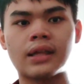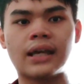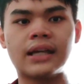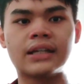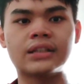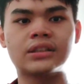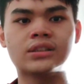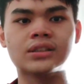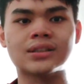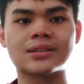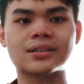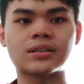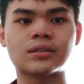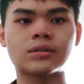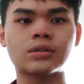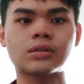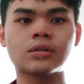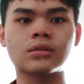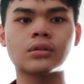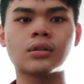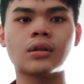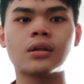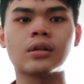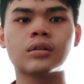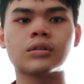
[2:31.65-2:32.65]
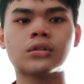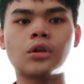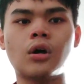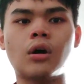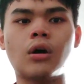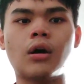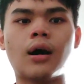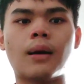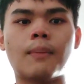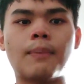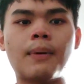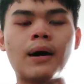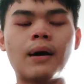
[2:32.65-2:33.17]
and just
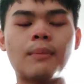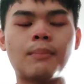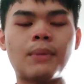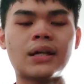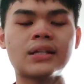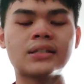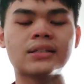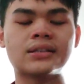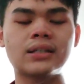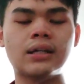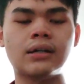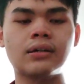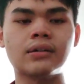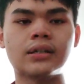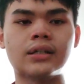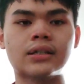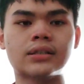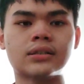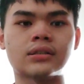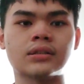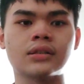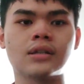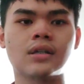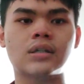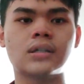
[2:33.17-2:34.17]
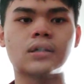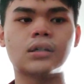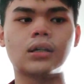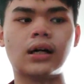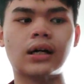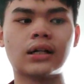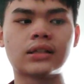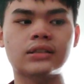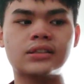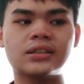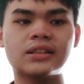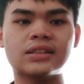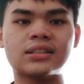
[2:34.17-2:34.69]
talk about myself is
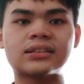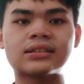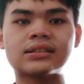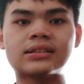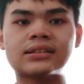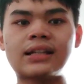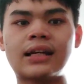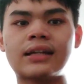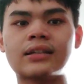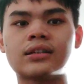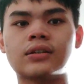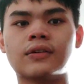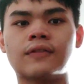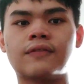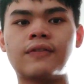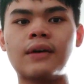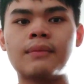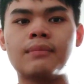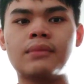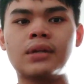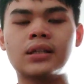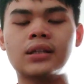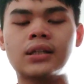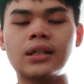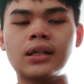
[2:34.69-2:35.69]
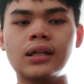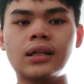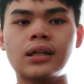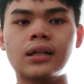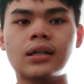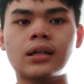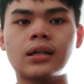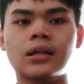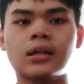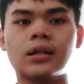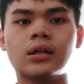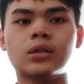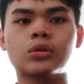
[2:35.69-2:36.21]
just start the 5 minutes
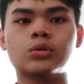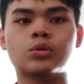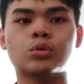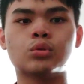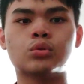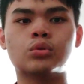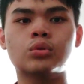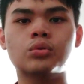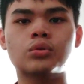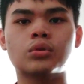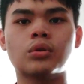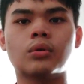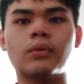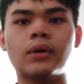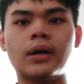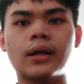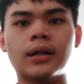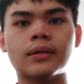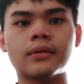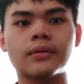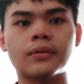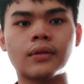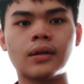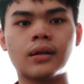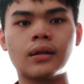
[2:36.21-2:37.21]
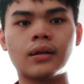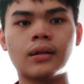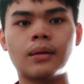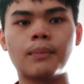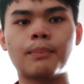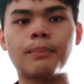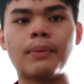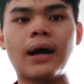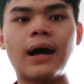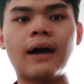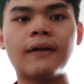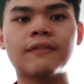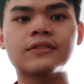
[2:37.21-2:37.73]
to do the work,
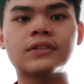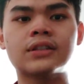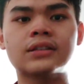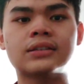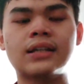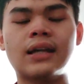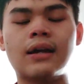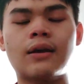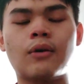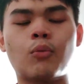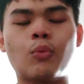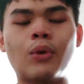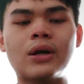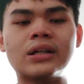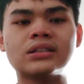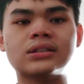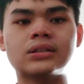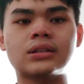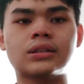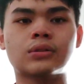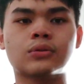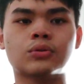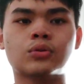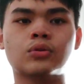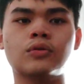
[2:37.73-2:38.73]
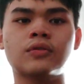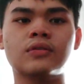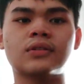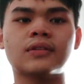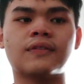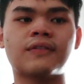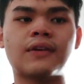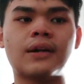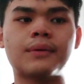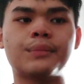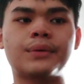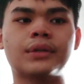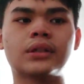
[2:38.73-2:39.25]
but after that, once you do
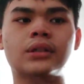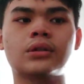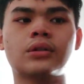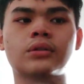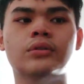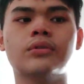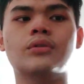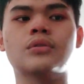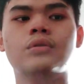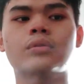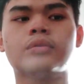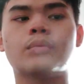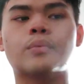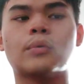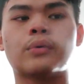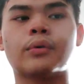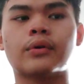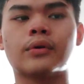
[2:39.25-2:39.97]
the 5-minute rule,